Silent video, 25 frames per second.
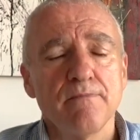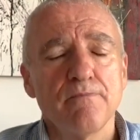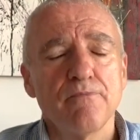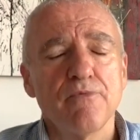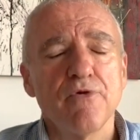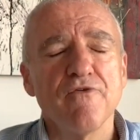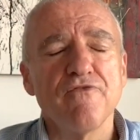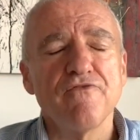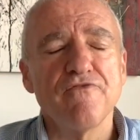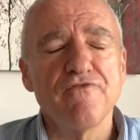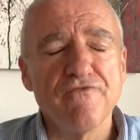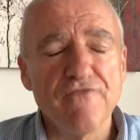
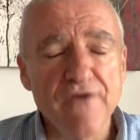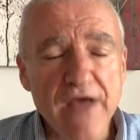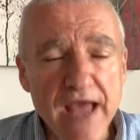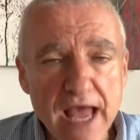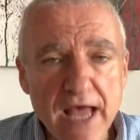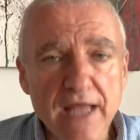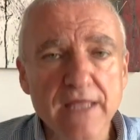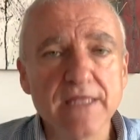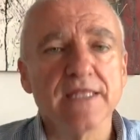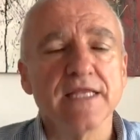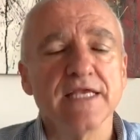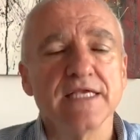
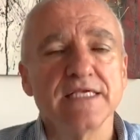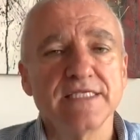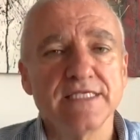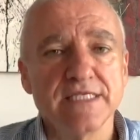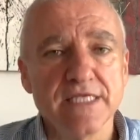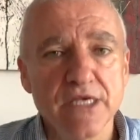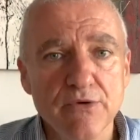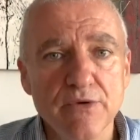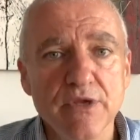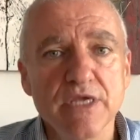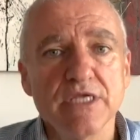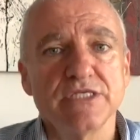profoundly
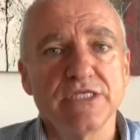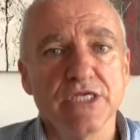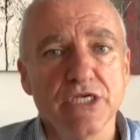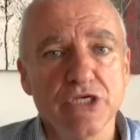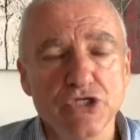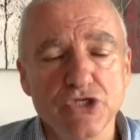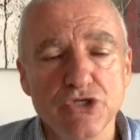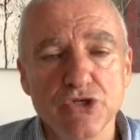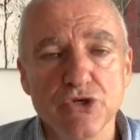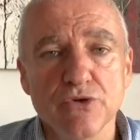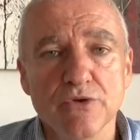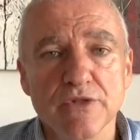serious
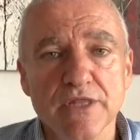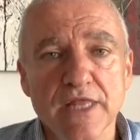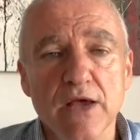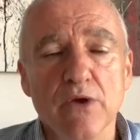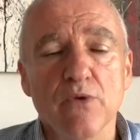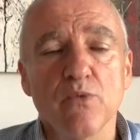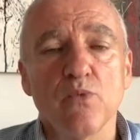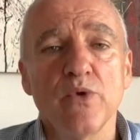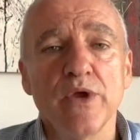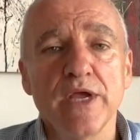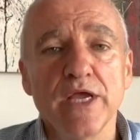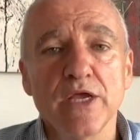issue
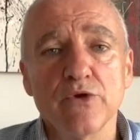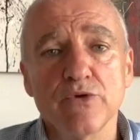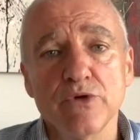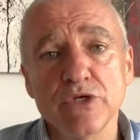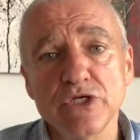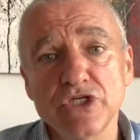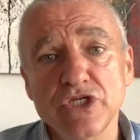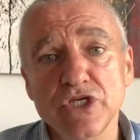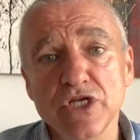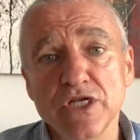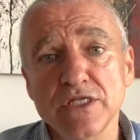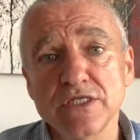that we
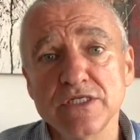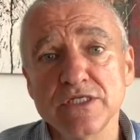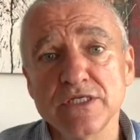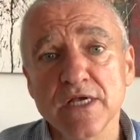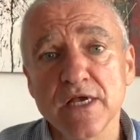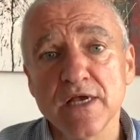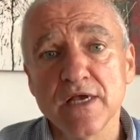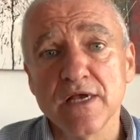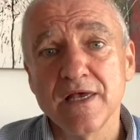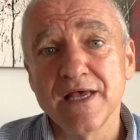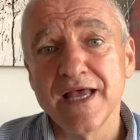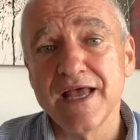
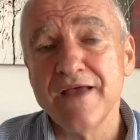Christians,